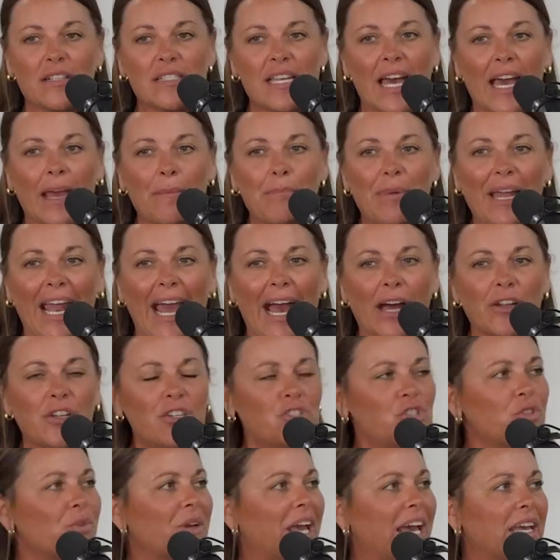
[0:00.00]
time, but how
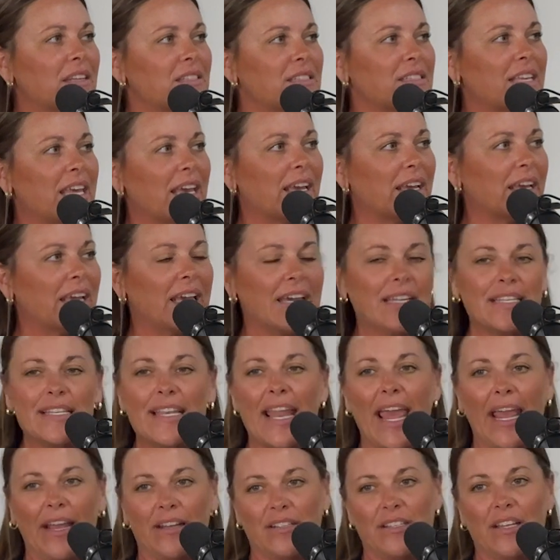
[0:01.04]
did you guys get
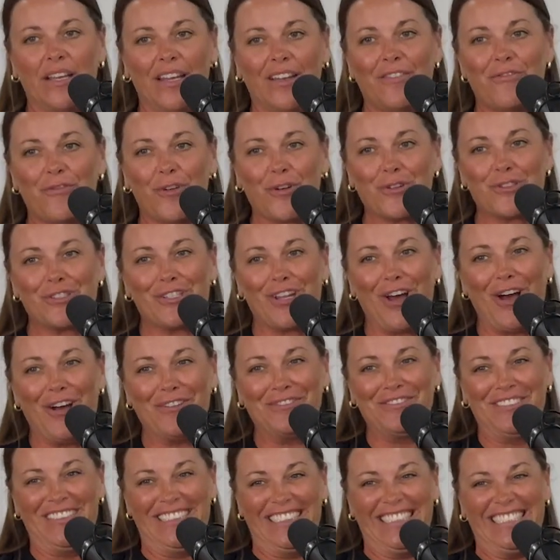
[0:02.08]
connected first
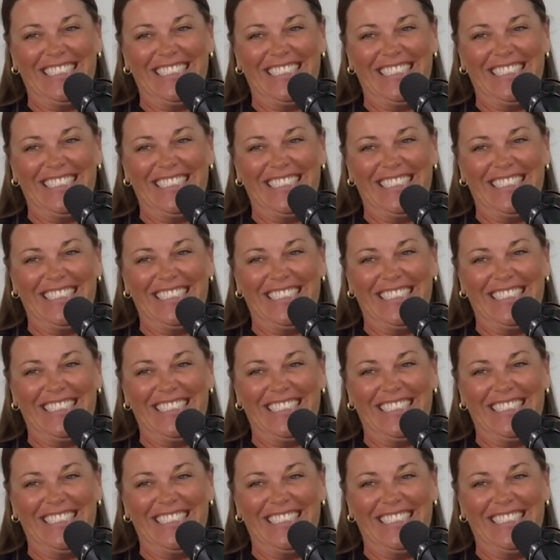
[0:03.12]
off?